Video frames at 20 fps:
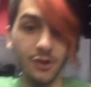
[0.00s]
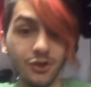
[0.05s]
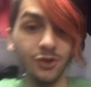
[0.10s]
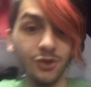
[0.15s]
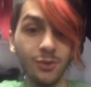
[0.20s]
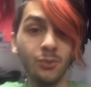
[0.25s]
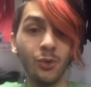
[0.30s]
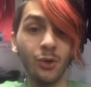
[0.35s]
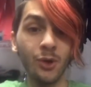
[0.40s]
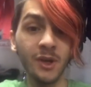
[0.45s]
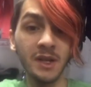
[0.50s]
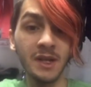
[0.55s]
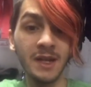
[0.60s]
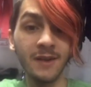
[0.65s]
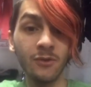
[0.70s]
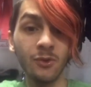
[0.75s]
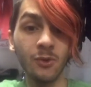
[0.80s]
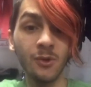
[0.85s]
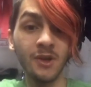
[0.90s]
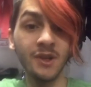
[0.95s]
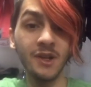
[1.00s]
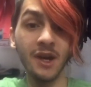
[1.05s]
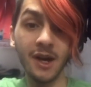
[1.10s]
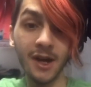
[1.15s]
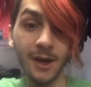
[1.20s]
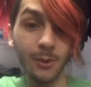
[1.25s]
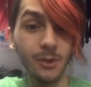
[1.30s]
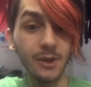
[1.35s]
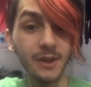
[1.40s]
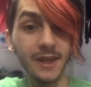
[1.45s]
Good morning, everyone.
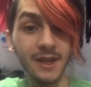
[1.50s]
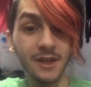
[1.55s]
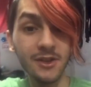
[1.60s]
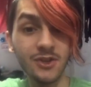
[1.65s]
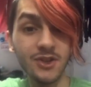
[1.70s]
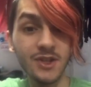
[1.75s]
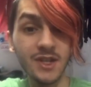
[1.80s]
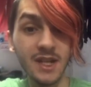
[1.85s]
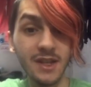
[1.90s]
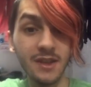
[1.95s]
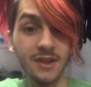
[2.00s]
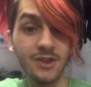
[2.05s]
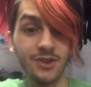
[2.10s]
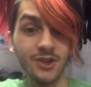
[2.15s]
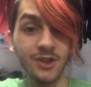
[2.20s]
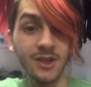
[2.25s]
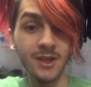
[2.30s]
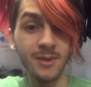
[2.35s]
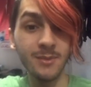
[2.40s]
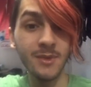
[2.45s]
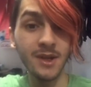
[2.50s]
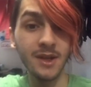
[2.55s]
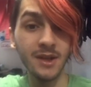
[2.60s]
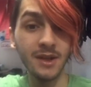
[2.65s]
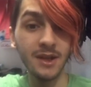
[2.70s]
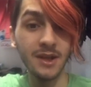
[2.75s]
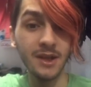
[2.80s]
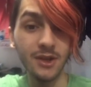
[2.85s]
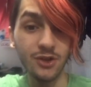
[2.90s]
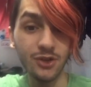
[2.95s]
I would like to take the time
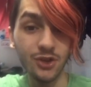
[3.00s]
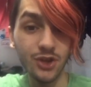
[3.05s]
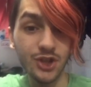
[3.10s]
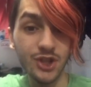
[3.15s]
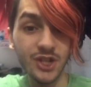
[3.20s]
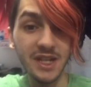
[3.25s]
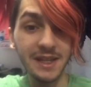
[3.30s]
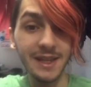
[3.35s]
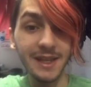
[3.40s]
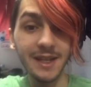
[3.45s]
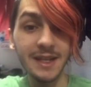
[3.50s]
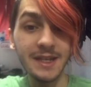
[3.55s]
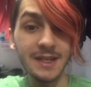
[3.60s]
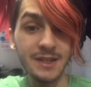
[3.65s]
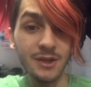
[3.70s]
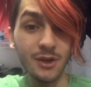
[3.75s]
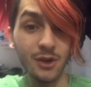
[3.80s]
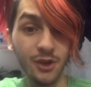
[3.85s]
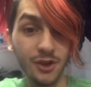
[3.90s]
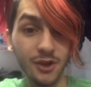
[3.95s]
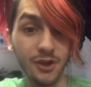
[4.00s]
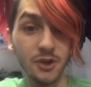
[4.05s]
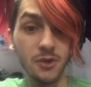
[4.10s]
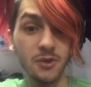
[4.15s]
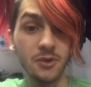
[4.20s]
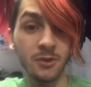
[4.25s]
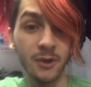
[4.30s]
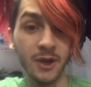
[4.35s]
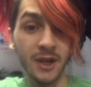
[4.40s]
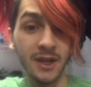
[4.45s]
to shed light on
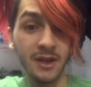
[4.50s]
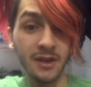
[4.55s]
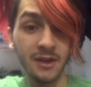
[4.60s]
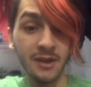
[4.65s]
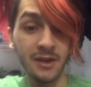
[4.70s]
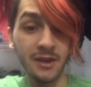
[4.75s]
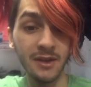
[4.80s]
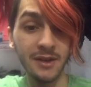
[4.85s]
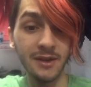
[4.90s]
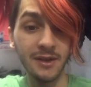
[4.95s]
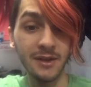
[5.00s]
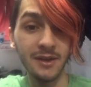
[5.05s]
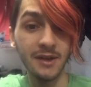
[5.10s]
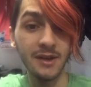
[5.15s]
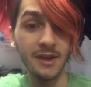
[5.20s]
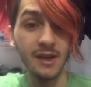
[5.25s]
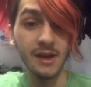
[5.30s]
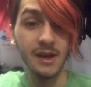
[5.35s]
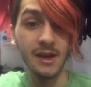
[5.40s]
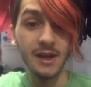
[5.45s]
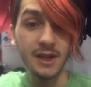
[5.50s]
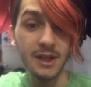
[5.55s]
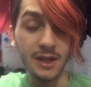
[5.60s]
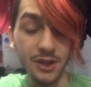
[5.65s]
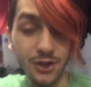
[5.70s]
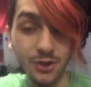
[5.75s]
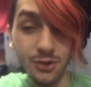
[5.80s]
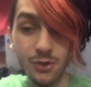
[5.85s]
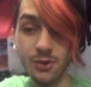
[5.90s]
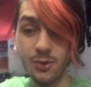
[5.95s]
Ukraine.
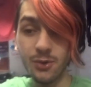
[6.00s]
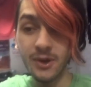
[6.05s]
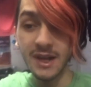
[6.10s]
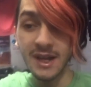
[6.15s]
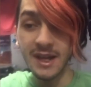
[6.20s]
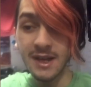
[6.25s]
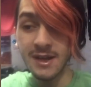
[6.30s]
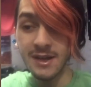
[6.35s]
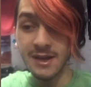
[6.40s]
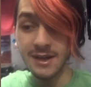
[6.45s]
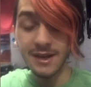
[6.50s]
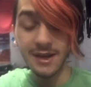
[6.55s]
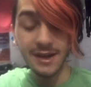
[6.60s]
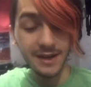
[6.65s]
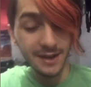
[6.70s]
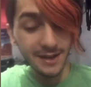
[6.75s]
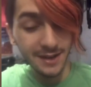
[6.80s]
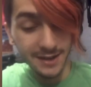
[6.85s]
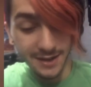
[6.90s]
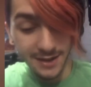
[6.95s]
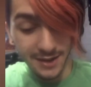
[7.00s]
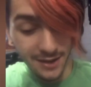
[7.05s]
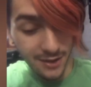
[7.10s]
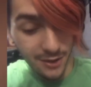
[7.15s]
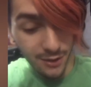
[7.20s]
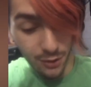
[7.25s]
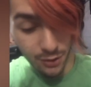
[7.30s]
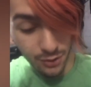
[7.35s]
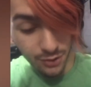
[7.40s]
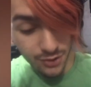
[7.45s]
Ukraine,
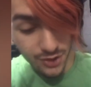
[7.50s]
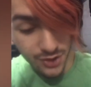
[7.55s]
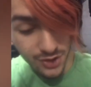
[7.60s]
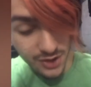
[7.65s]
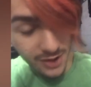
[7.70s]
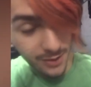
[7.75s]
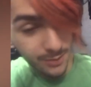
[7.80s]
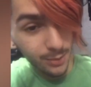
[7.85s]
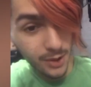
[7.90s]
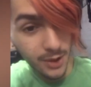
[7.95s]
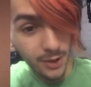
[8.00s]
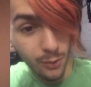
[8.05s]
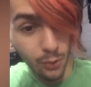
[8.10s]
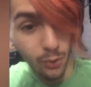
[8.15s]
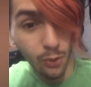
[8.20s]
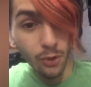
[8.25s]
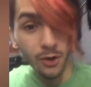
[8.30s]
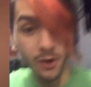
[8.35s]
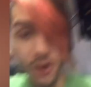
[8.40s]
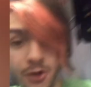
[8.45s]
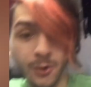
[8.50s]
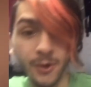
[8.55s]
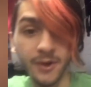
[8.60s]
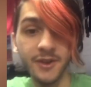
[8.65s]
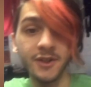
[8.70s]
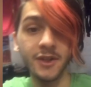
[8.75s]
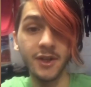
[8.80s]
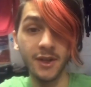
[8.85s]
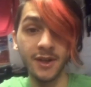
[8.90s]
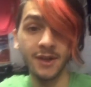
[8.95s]
there's a, a war
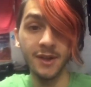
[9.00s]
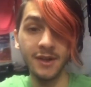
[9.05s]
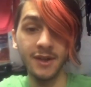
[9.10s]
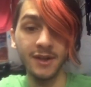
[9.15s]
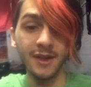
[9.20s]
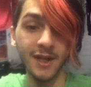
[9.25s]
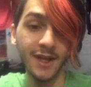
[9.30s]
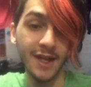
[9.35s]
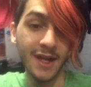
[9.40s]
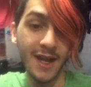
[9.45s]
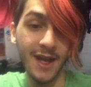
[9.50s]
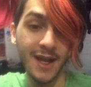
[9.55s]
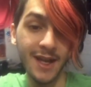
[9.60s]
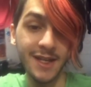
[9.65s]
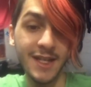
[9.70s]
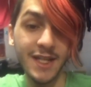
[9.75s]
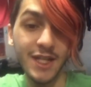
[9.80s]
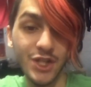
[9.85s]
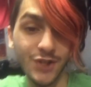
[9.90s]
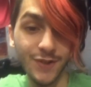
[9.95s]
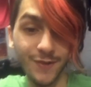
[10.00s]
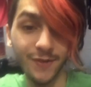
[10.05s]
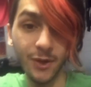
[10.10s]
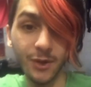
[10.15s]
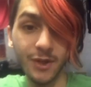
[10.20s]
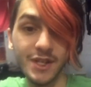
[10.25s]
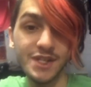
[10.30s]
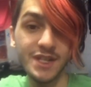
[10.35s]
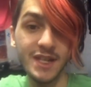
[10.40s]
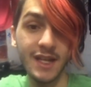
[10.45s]
going on, and it's
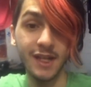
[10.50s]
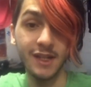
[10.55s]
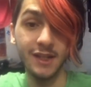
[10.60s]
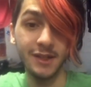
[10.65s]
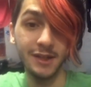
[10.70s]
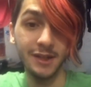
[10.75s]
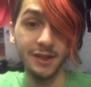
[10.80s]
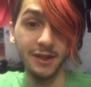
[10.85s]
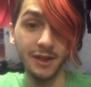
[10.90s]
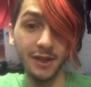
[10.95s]
very sad.